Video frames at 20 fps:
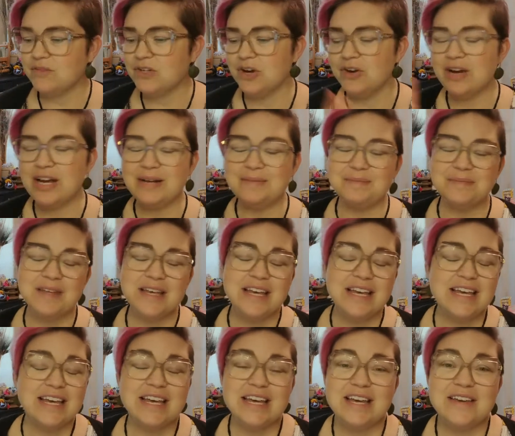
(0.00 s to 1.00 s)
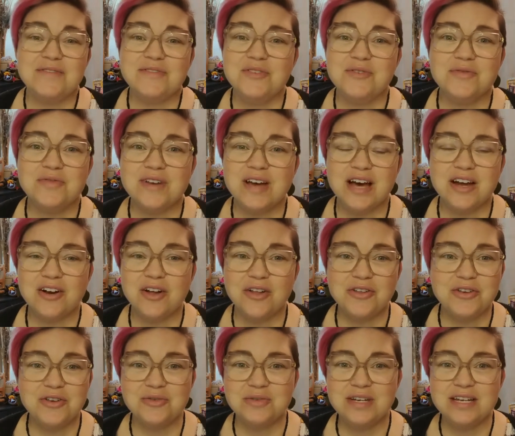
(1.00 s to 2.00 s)
All right, if you've got
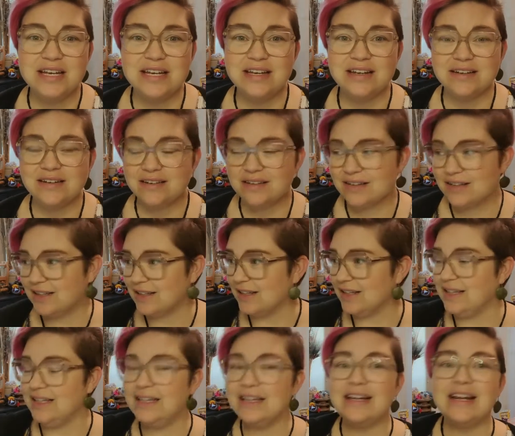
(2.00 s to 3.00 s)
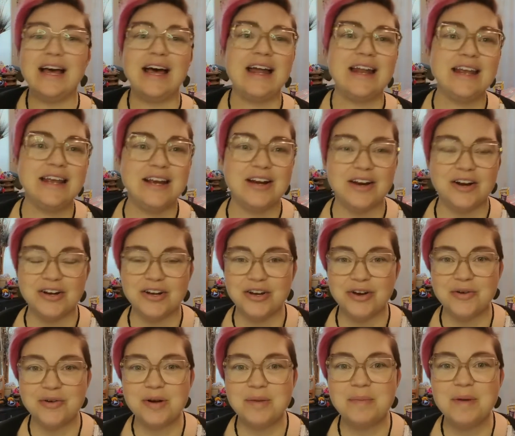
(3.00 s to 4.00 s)
all you need, get out of here,
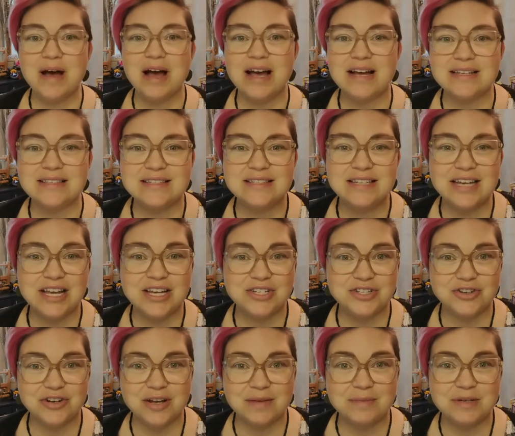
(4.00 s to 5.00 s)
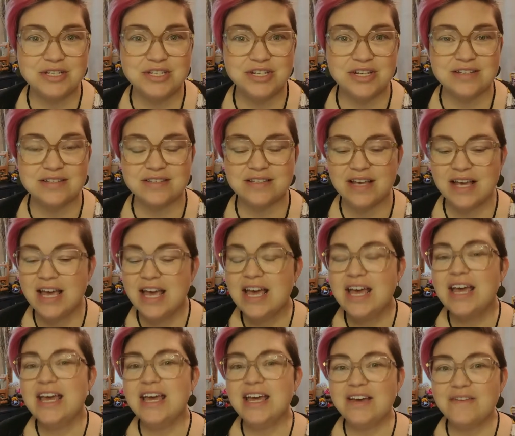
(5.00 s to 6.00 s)
go goodbye, stage your images.
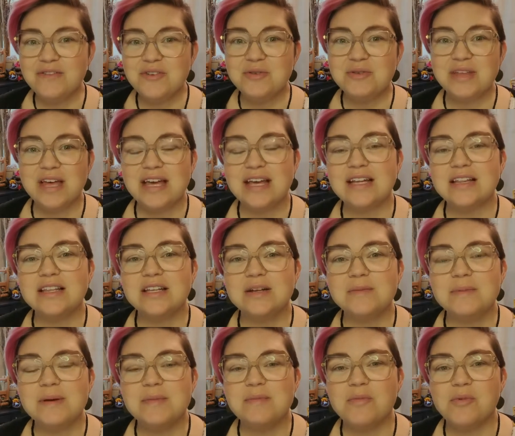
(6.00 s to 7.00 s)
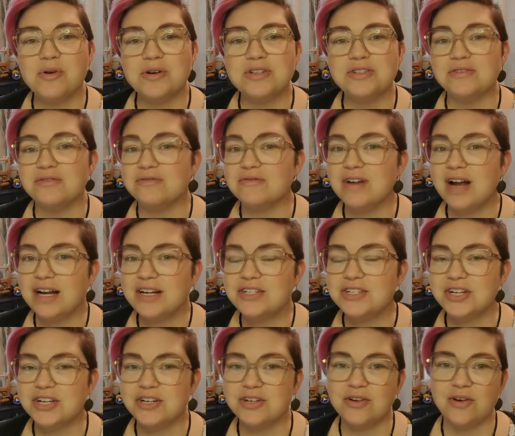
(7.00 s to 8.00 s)
If you'd like a little bit more
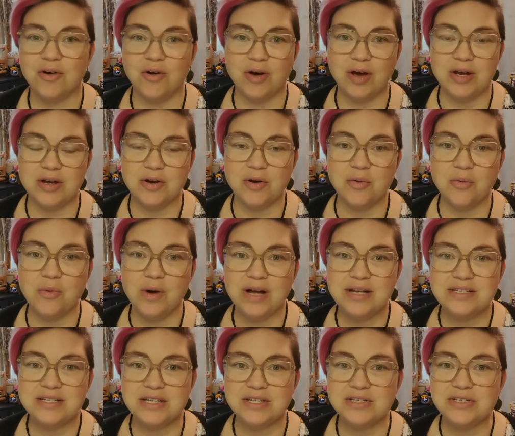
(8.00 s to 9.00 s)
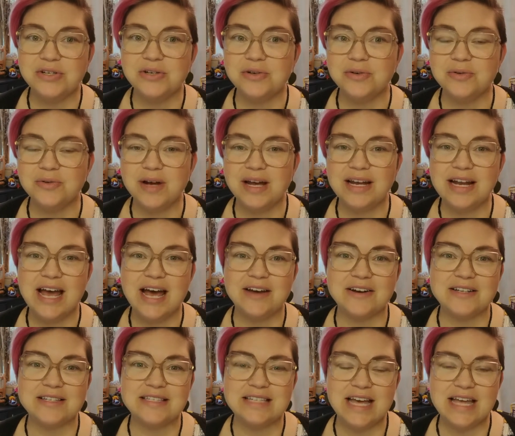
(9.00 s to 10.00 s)
direction on what to do and how
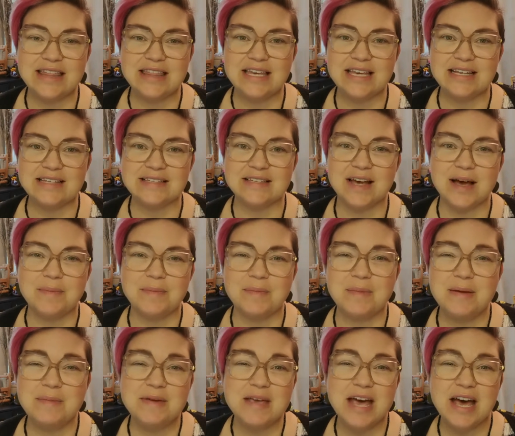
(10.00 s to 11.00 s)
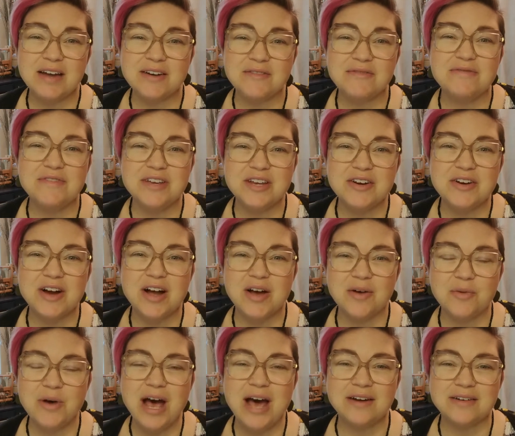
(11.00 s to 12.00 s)
to set things up, maybe how to figure
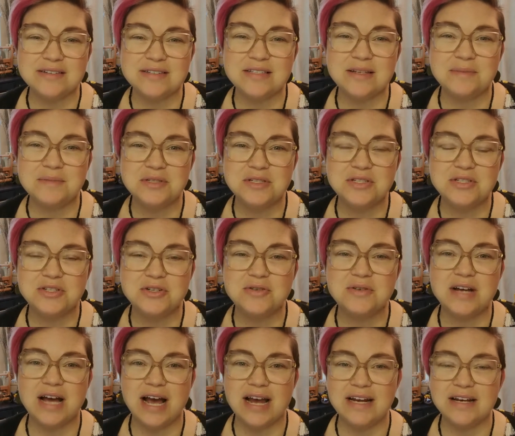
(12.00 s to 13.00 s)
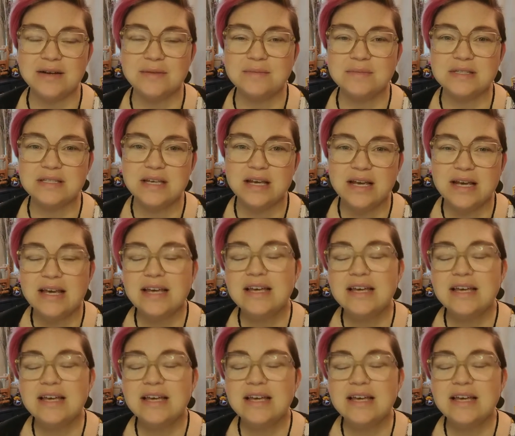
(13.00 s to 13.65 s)
out how to substitute items,